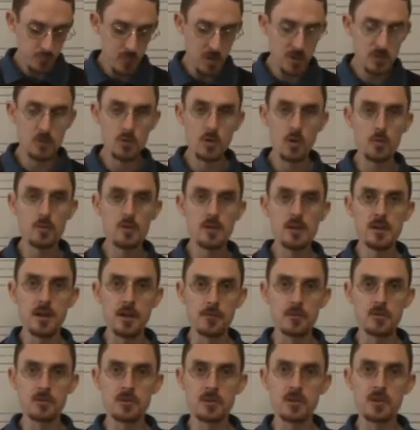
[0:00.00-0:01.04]
you don't need
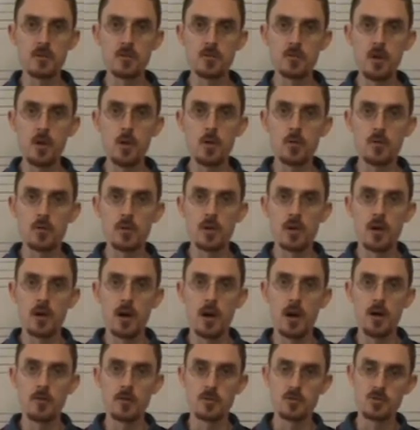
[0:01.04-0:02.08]
every single note
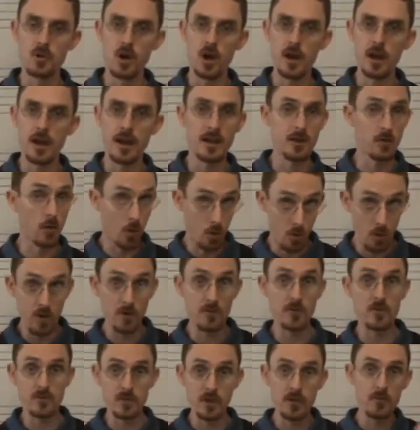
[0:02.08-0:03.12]
of a triad or
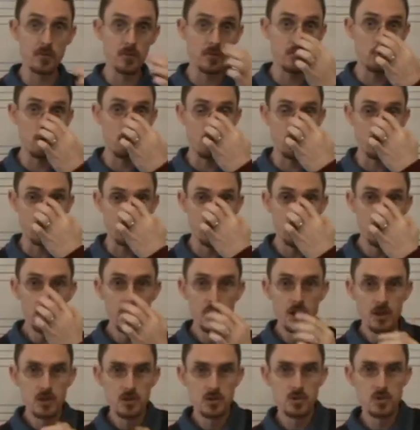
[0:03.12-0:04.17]
of a 7th chord
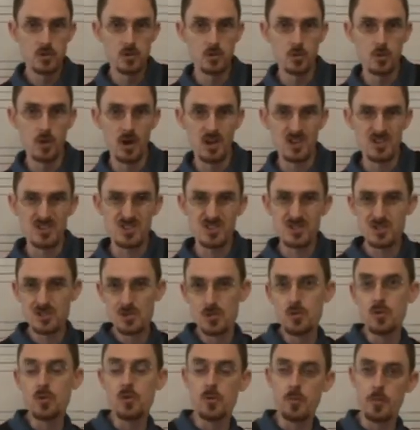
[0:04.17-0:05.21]
to
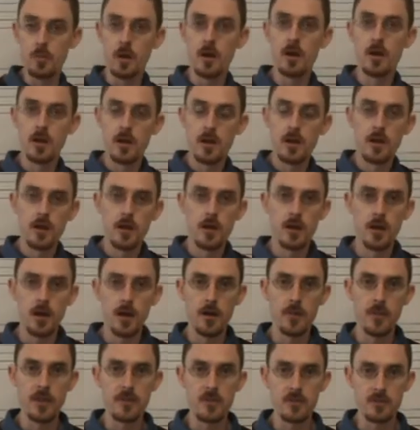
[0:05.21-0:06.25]
assume
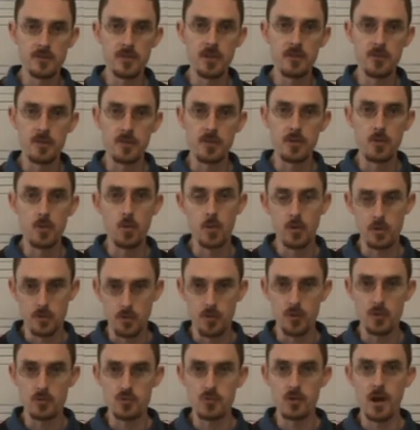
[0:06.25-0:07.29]
that the 7th chord or
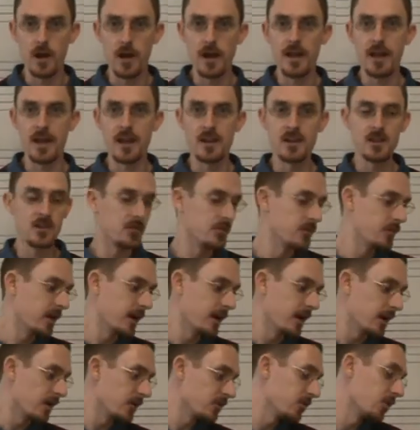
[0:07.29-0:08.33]
the triad is
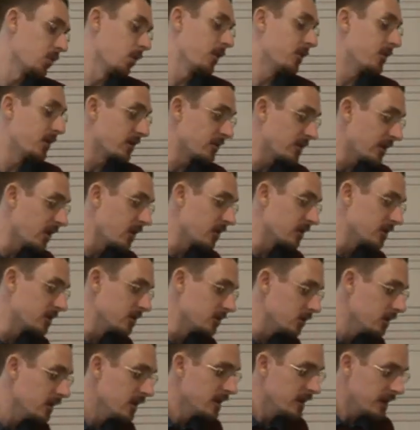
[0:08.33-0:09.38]
there. So what they're telling
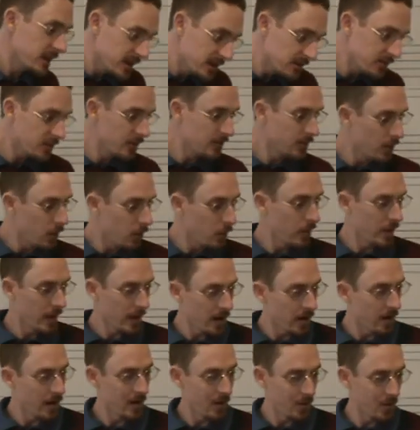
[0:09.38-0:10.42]
you, even though they
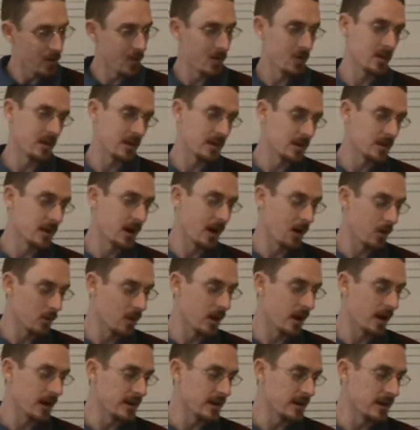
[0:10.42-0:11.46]
are
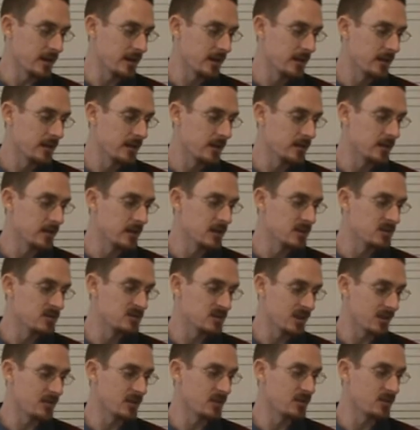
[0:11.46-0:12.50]
outlining the
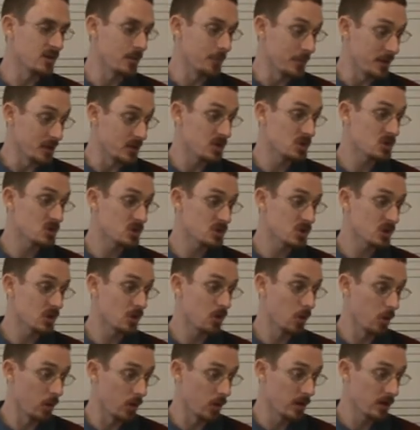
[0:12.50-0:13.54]
7 diminished
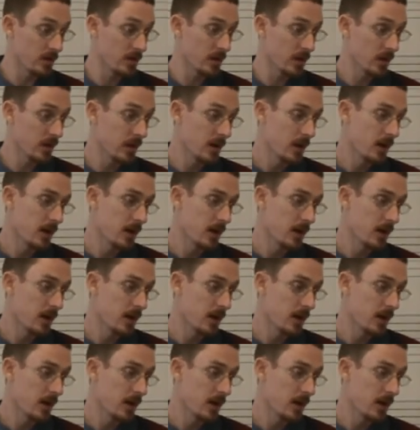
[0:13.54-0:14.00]
chord,